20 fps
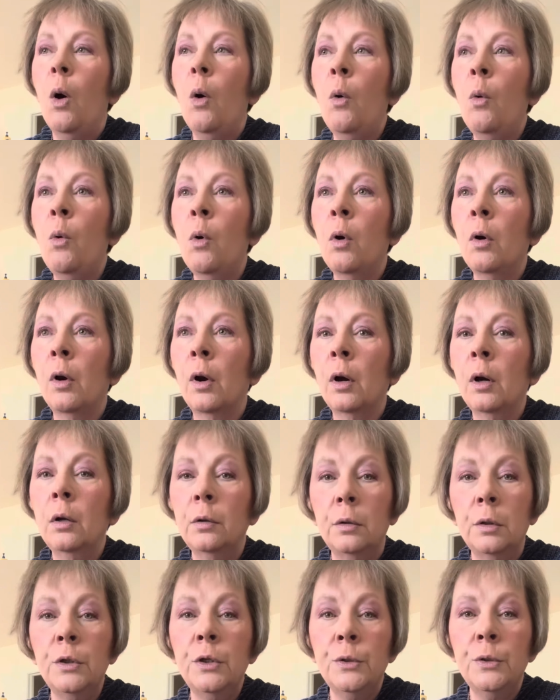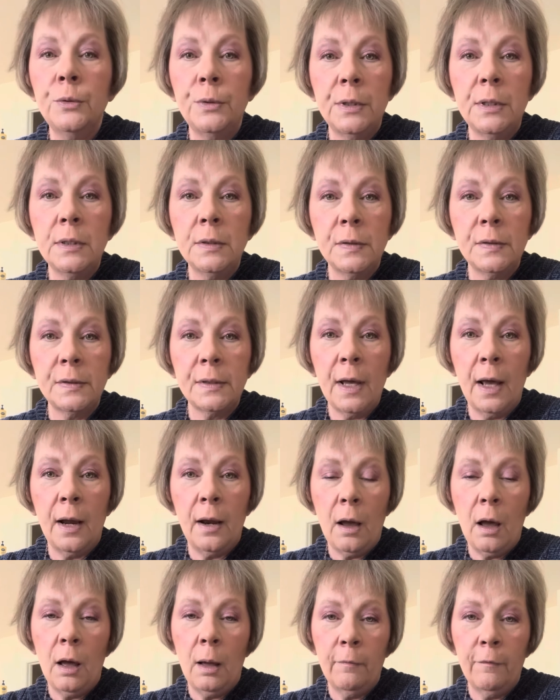or you can
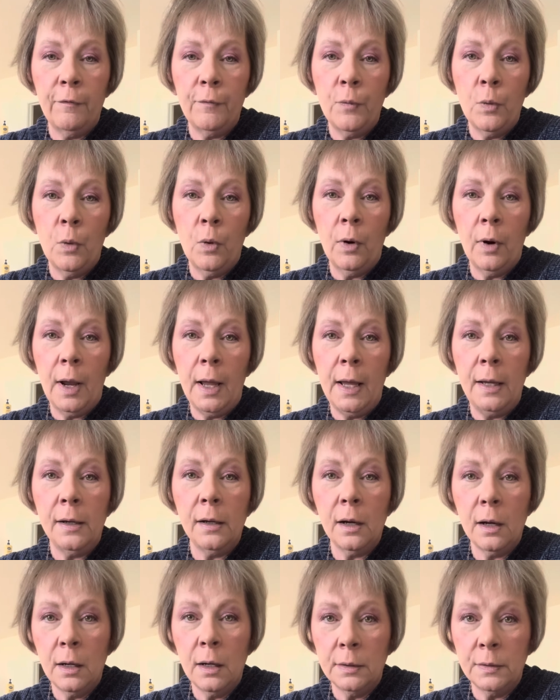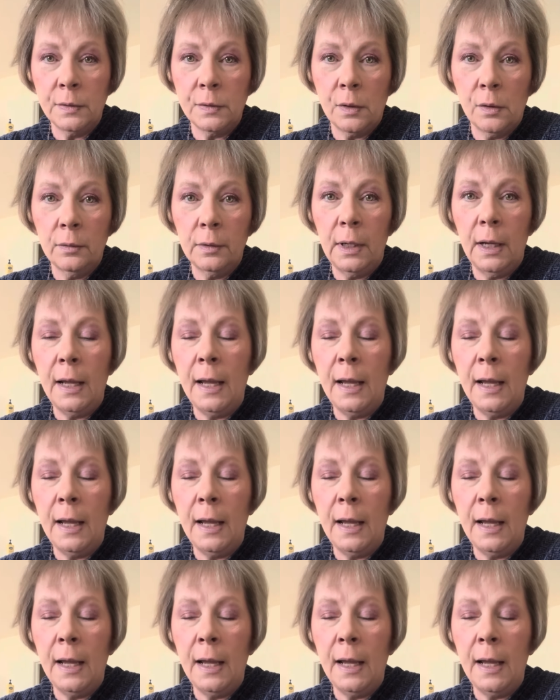set up for a consult.